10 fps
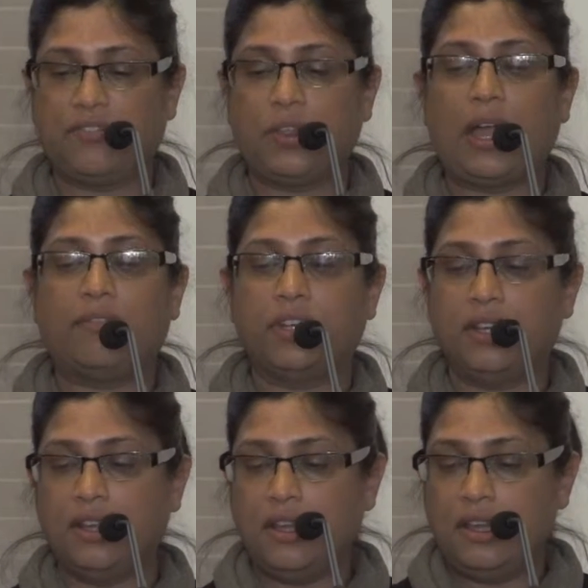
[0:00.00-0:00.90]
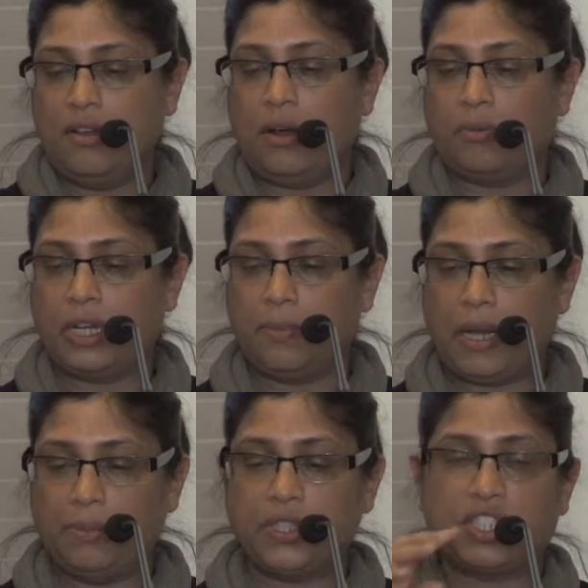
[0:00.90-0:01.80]
If you haven't already
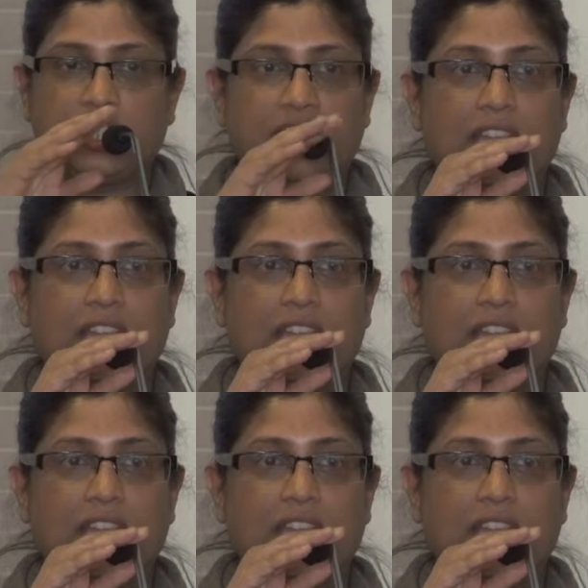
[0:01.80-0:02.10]
published,